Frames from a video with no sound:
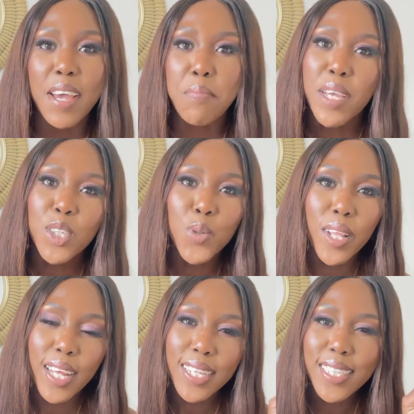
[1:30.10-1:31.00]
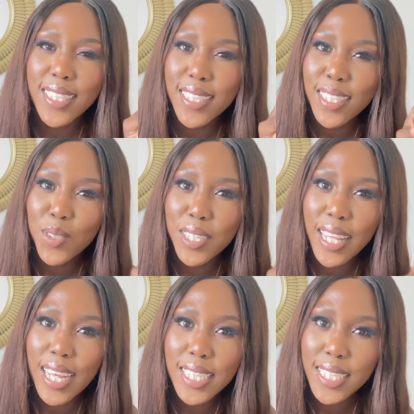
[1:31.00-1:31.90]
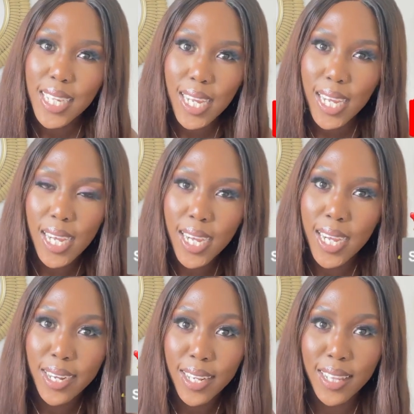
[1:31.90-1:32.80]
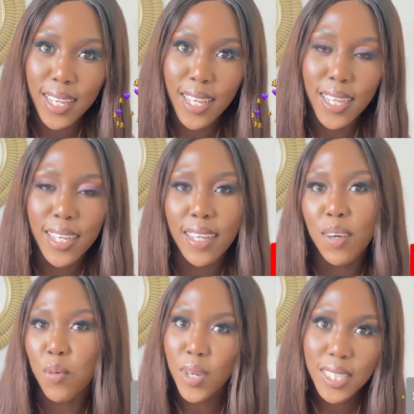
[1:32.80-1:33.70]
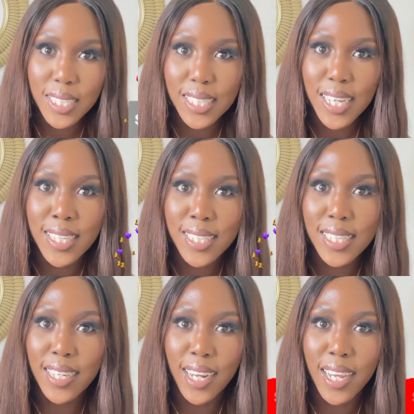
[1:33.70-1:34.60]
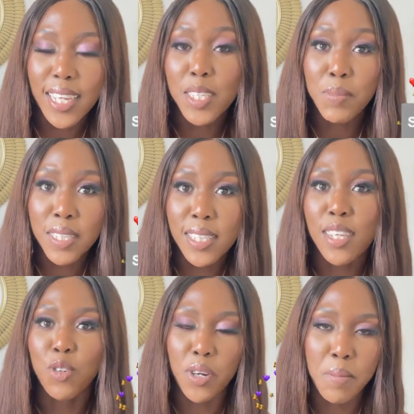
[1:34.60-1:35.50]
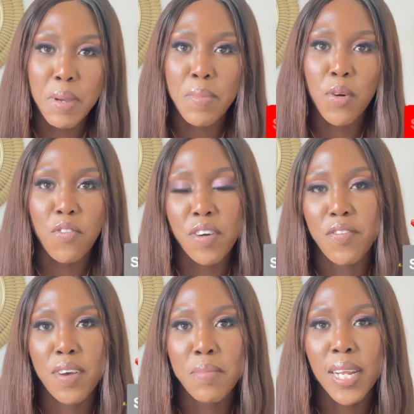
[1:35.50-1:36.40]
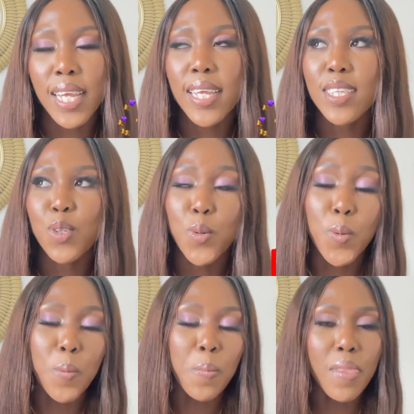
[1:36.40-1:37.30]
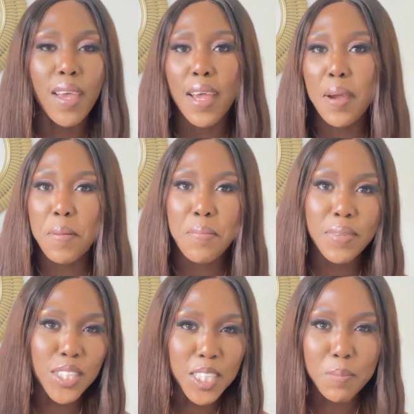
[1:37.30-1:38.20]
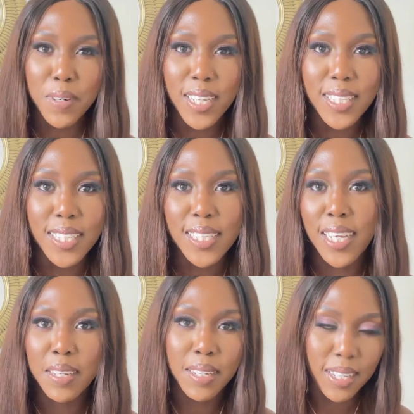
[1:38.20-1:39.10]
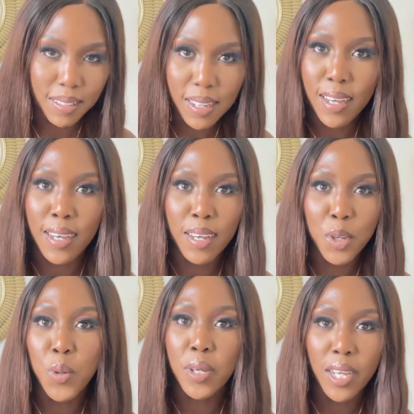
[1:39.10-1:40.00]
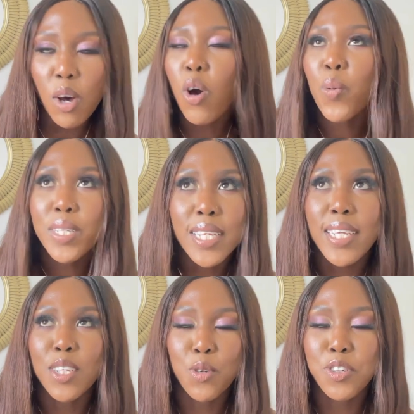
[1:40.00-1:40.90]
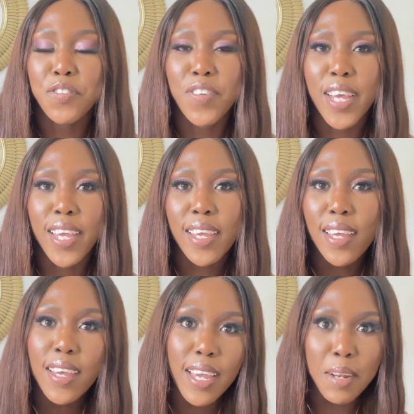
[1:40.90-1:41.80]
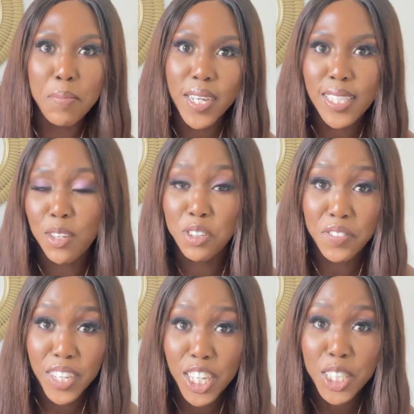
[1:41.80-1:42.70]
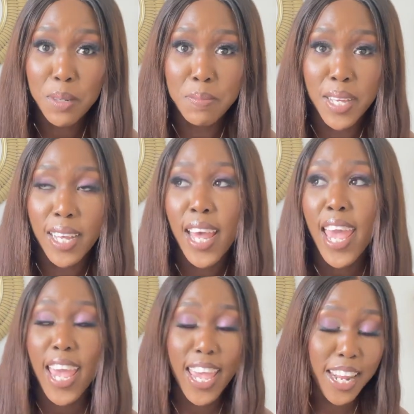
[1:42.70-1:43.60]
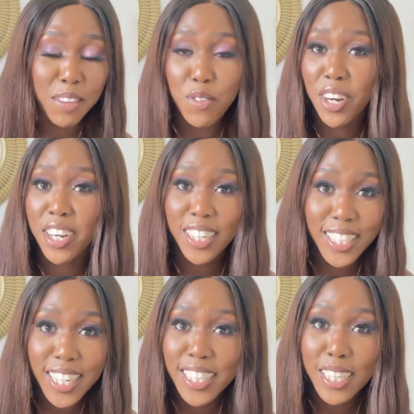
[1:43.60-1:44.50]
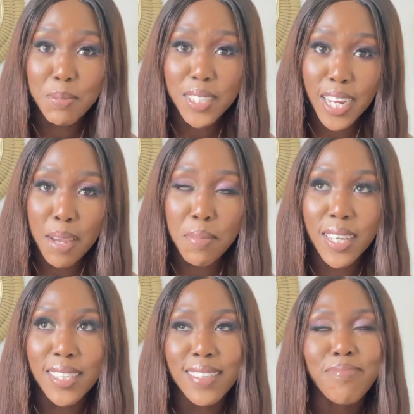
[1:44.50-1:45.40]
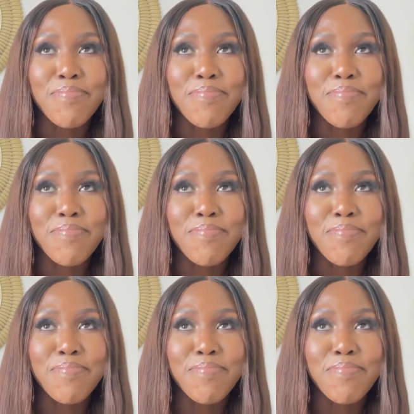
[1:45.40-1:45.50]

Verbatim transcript: make sure that you see that uh, red thing once it turns gray it means that you're a member of a family so just press it and uh, you'll always get notified and press the notification bell and if you're a returning subscriber